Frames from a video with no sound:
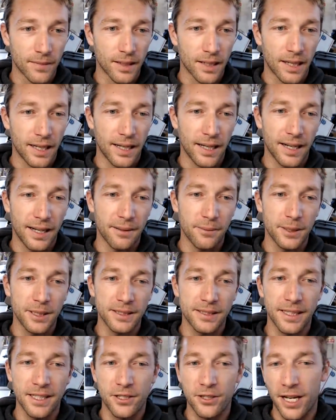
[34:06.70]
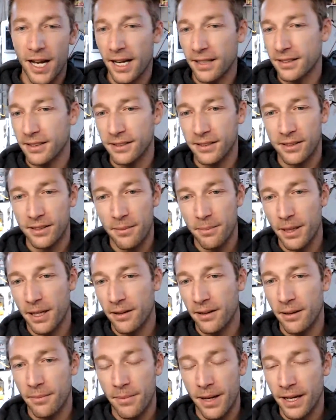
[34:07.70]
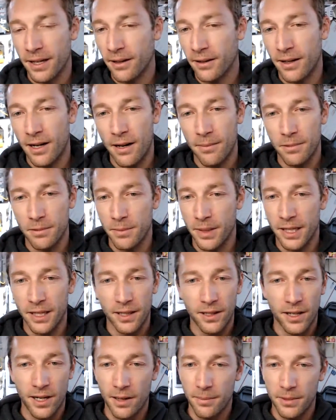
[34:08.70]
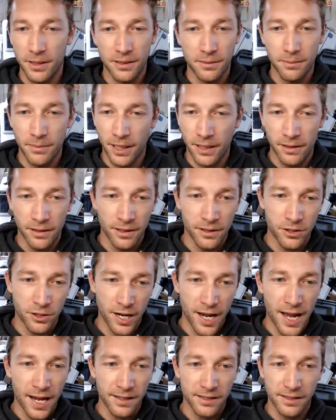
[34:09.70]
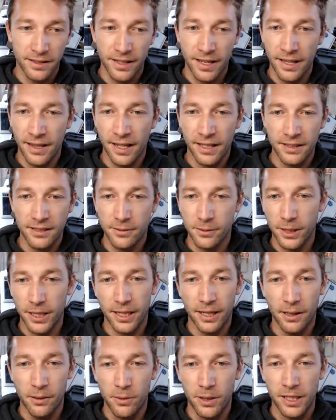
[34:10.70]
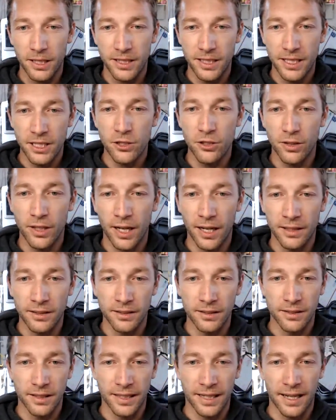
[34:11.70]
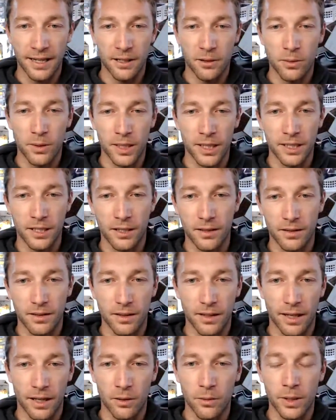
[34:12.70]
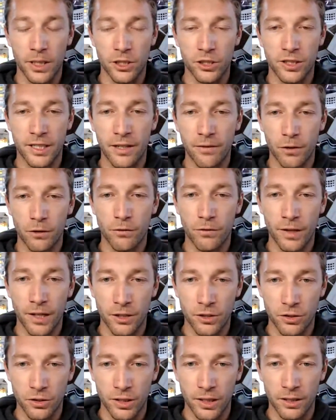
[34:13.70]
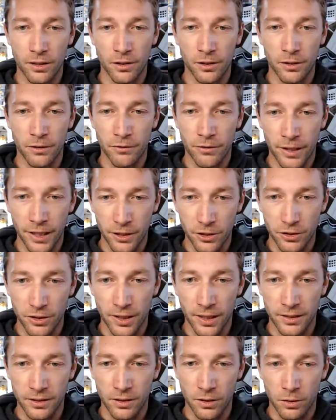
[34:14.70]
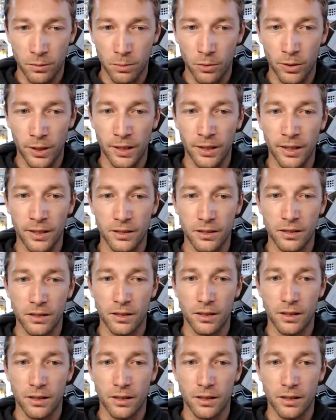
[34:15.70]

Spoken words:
I wouldn't say Jax is a lot better than Mega Crop, and Mega Crop isn't better than Jax, and that's what I want to teach you guys. It's like I don't want to just give you fish. You need to learn to fish. That's the whole point of this.